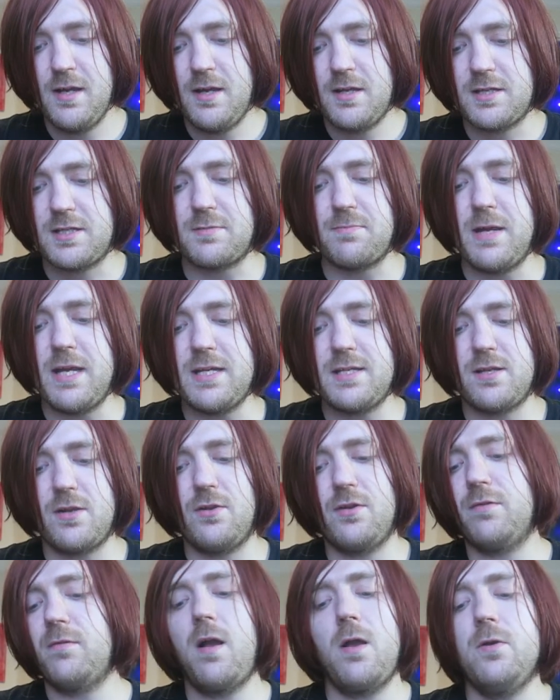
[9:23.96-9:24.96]
Smears
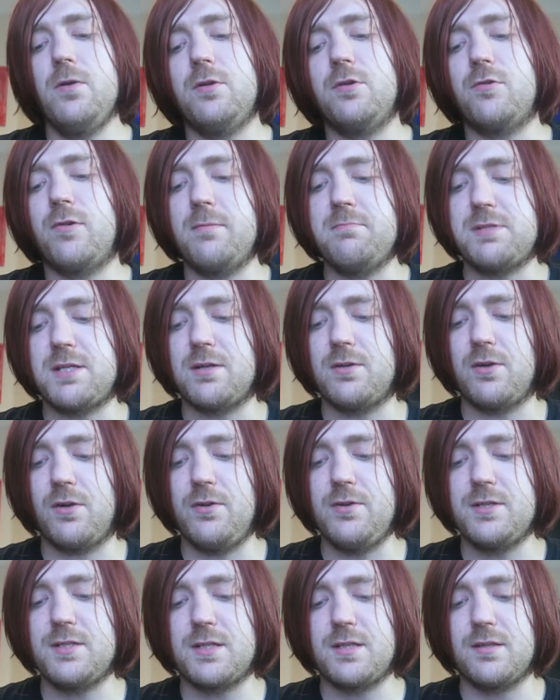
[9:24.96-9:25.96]
on the road crimson
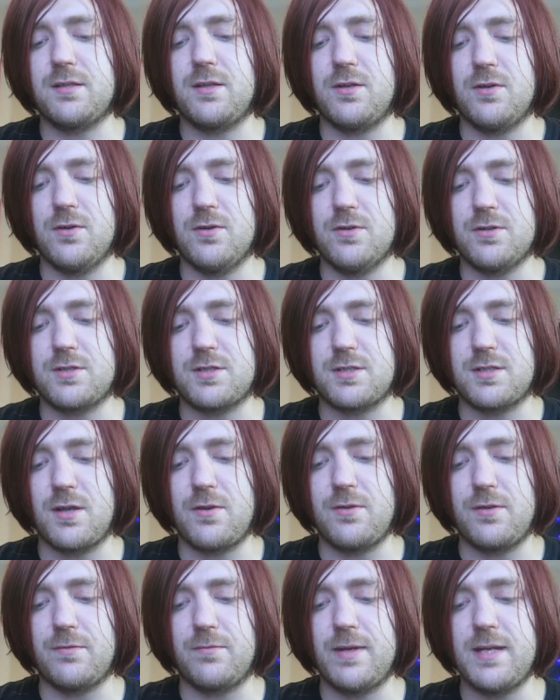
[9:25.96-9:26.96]
clues to the cause,
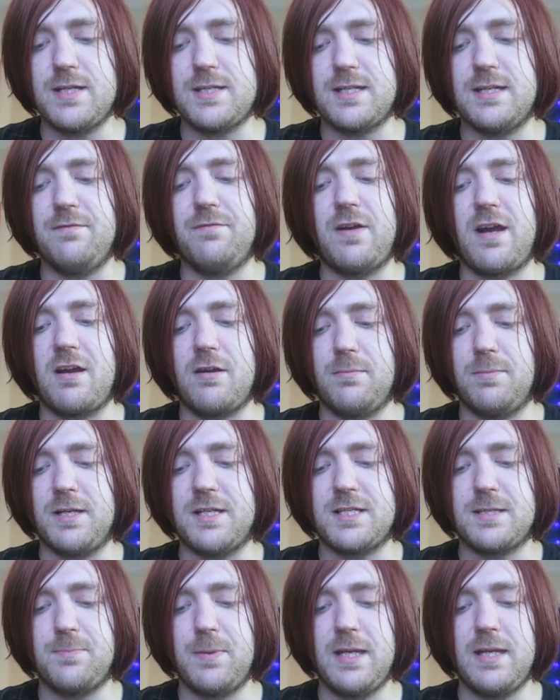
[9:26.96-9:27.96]
though the reason invariably
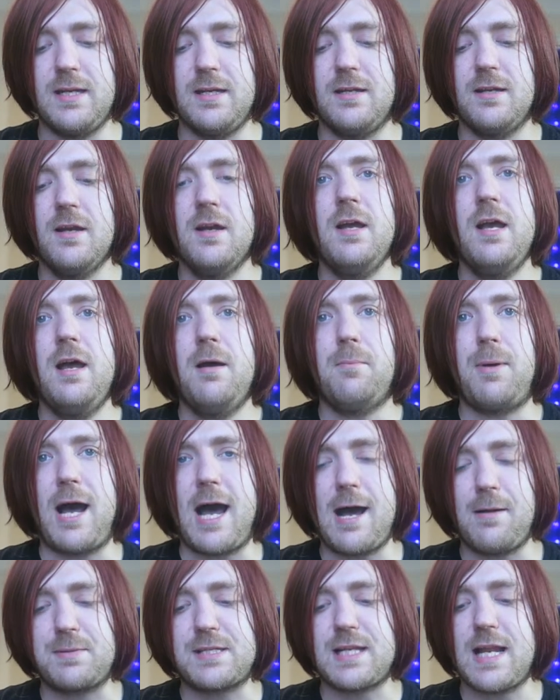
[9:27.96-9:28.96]
speed.
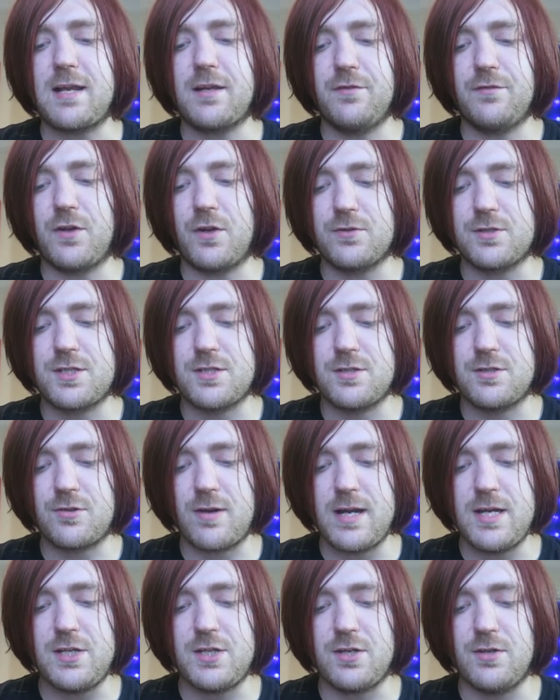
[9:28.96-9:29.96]
Perhaps lack of
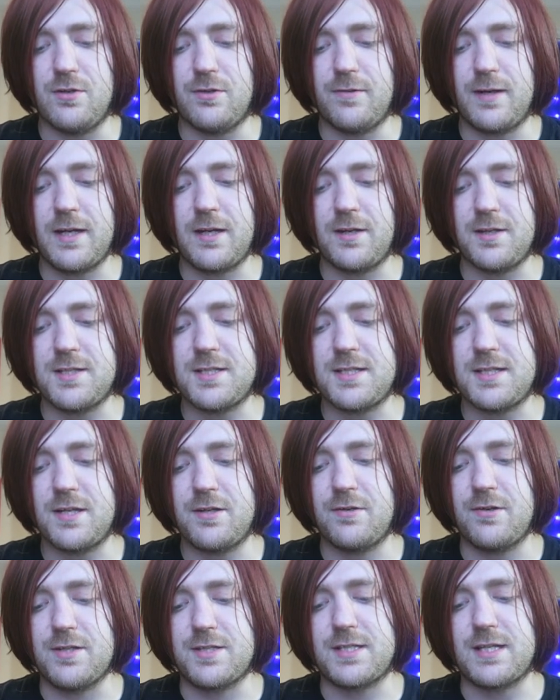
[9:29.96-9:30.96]
concentration or
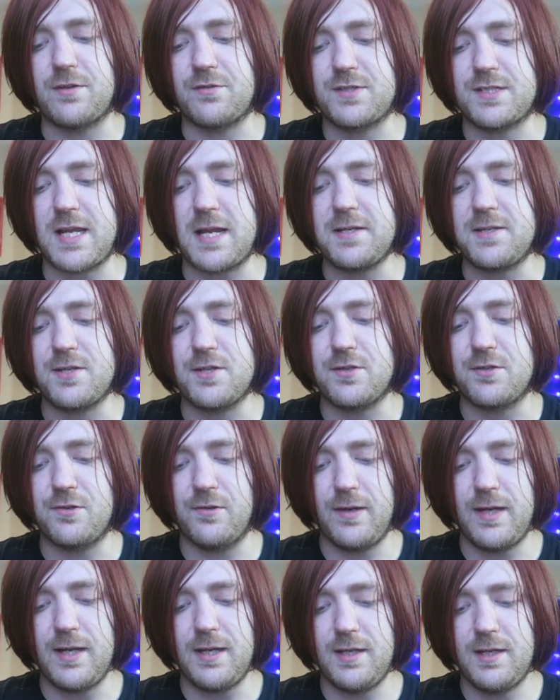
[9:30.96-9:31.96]
inconsiderate self-centered
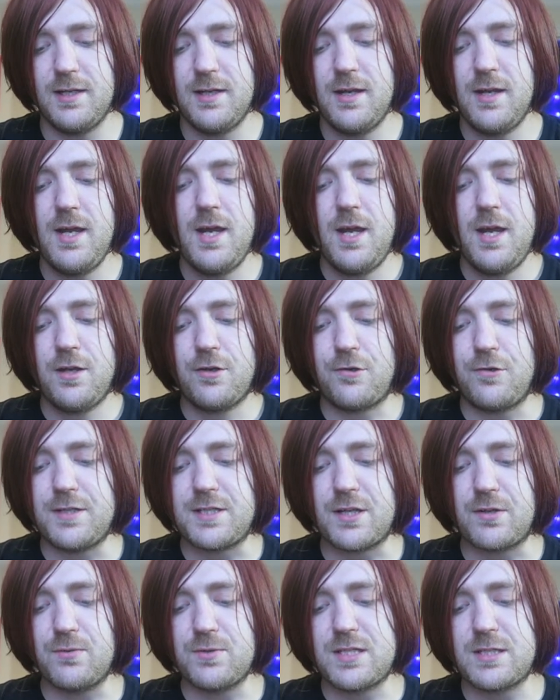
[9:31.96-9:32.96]
greed.
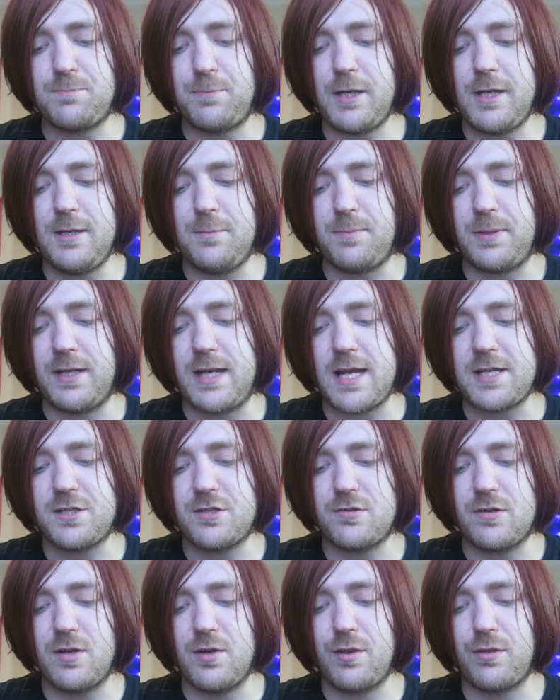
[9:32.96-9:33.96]
Critical speed
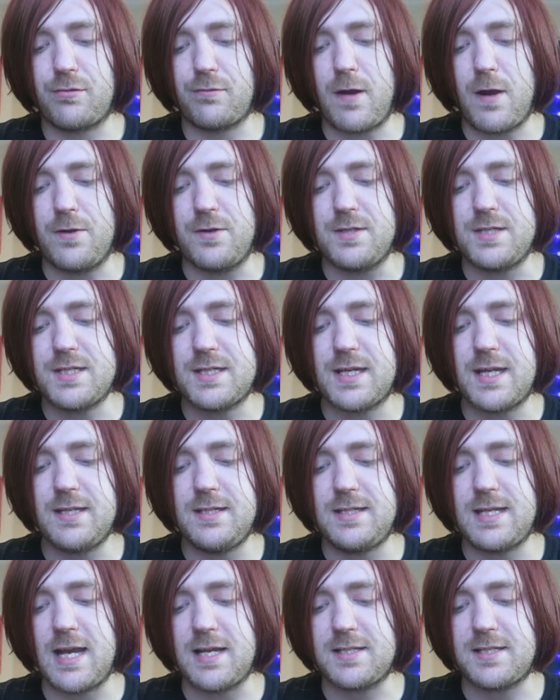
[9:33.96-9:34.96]
pedestrian throws,
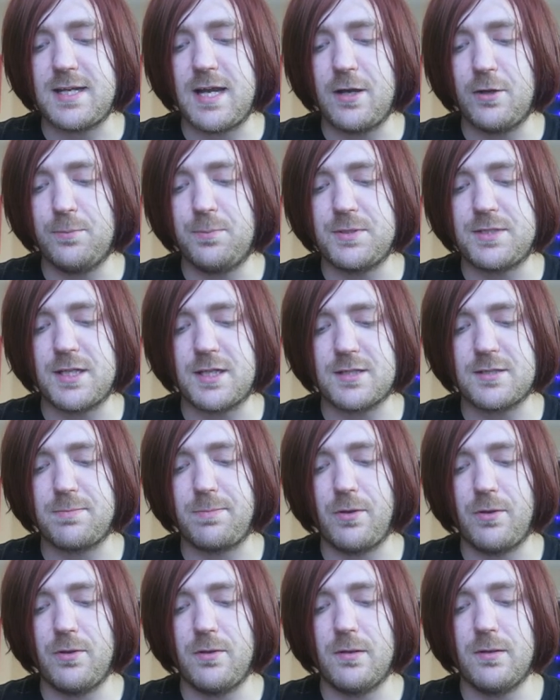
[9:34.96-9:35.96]
skid test to help us
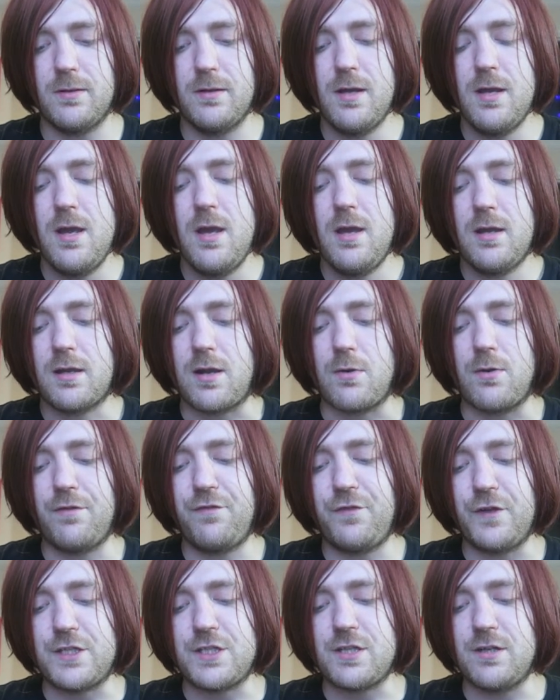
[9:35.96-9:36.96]
explore.
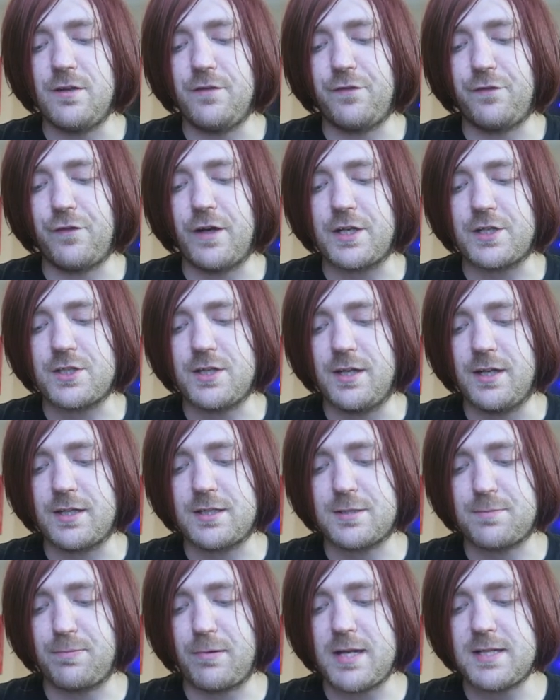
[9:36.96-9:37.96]
Coefficient of friction
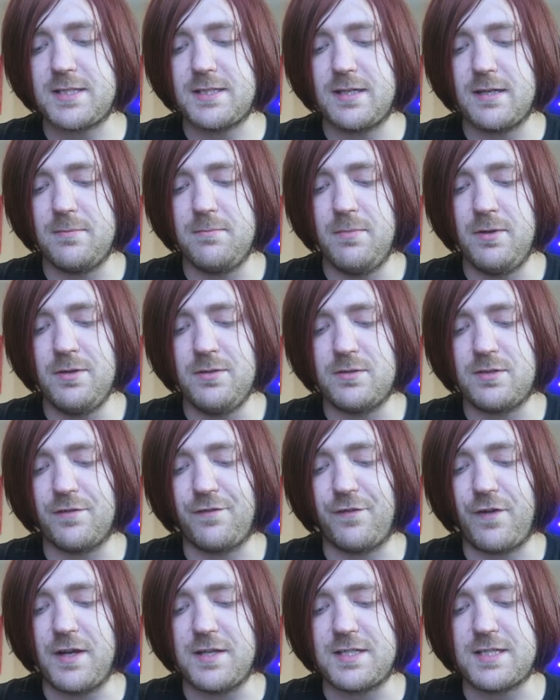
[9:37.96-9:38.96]
expressed in moo to
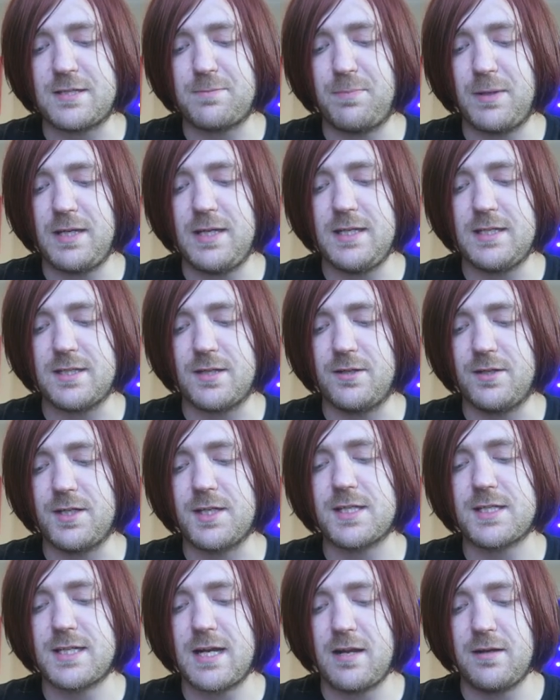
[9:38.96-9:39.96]
find speeds and
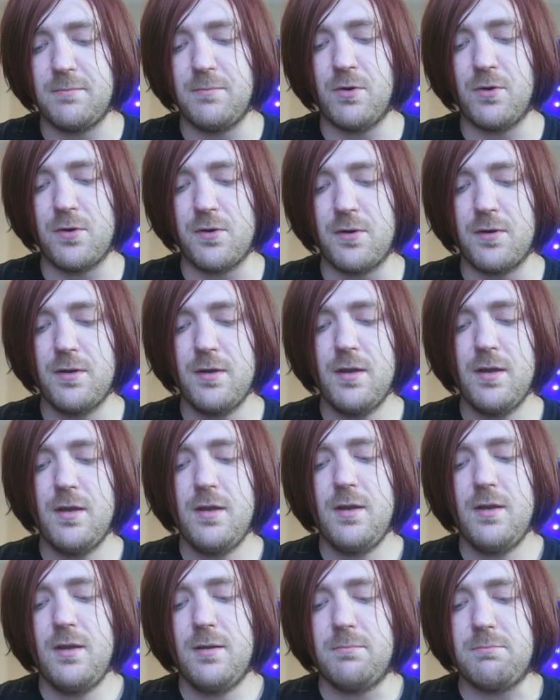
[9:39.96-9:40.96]
understand more.
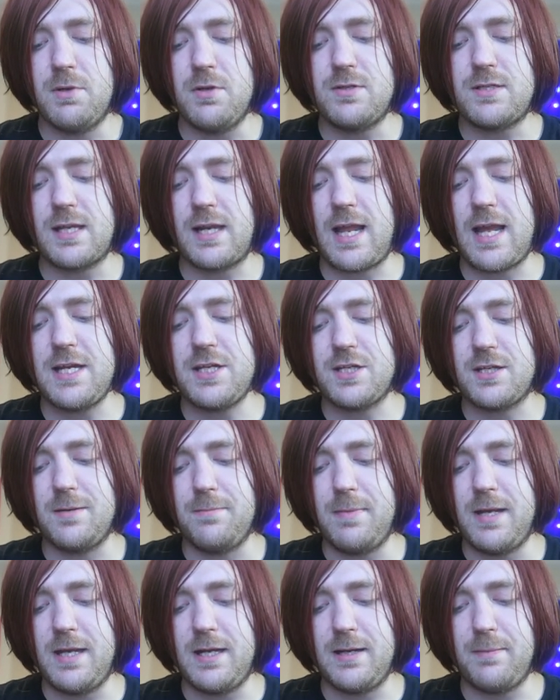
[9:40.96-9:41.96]

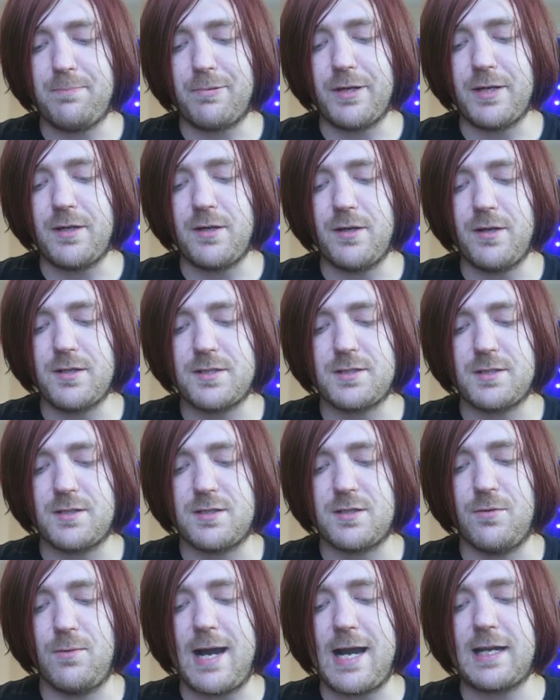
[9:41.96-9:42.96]
Mutilation merely precursor
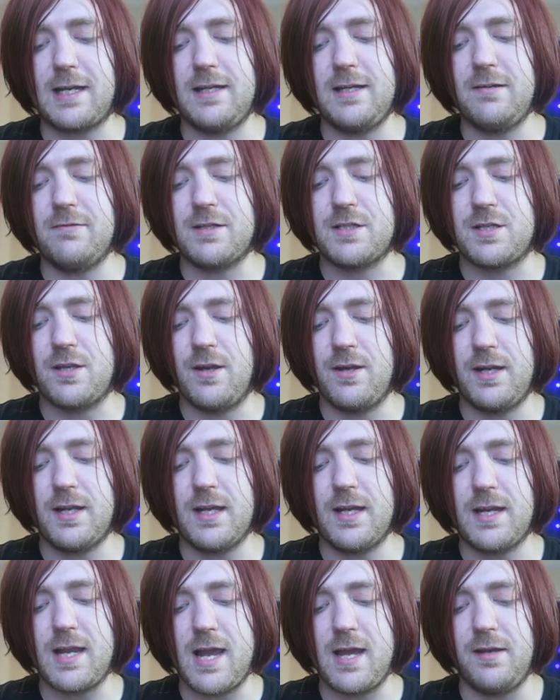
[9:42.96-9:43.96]
to agony
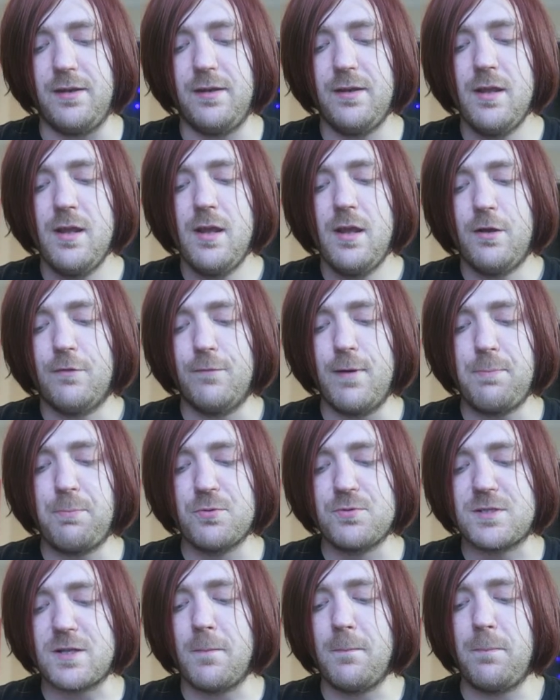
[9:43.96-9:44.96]
returning again.
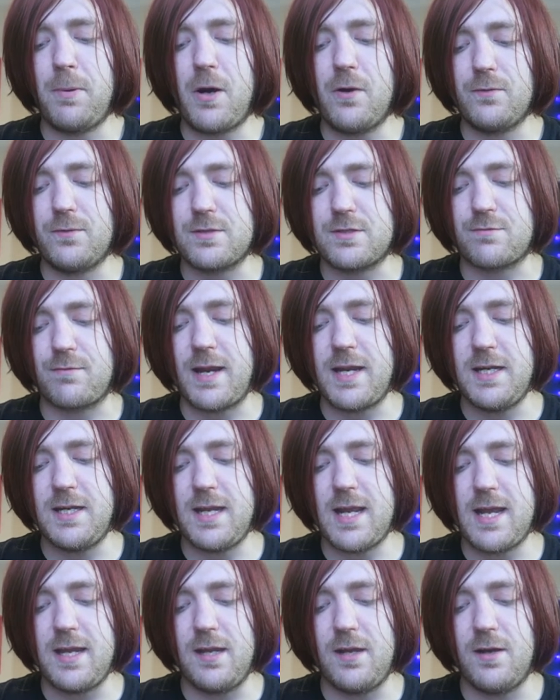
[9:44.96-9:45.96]
Ripples on ponds
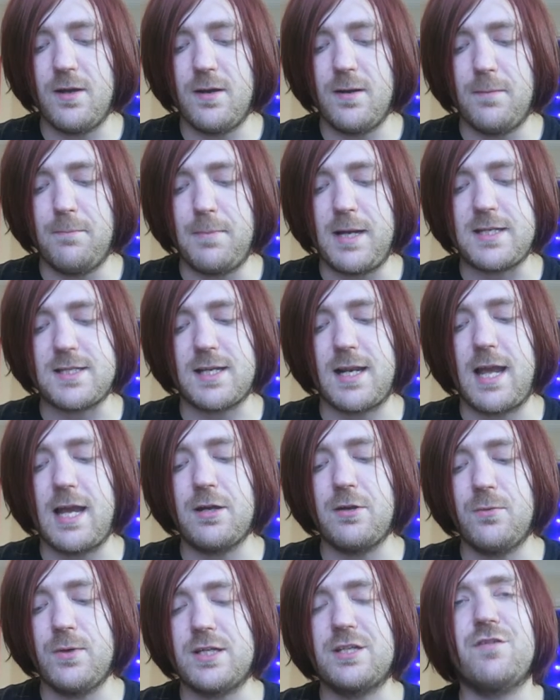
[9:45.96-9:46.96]
radiate hurt, mental
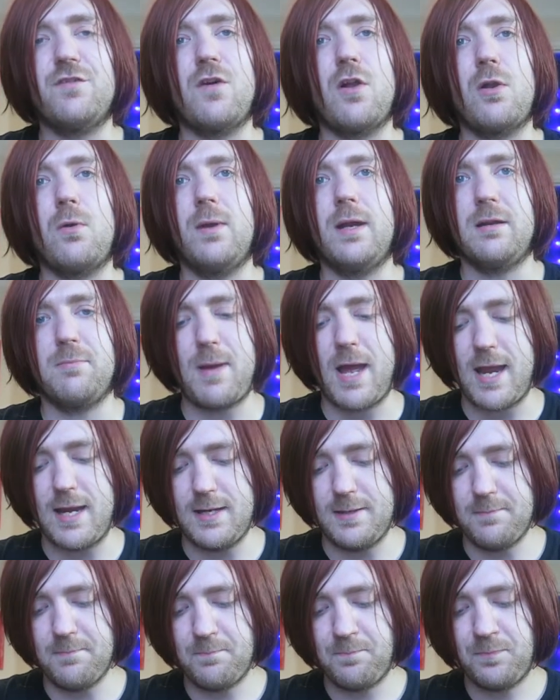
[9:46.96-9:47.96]
anguish following
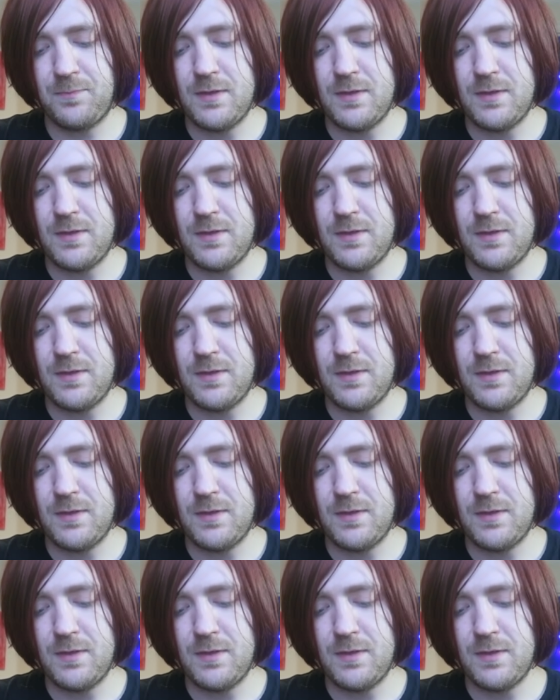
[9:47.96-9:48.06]
pain.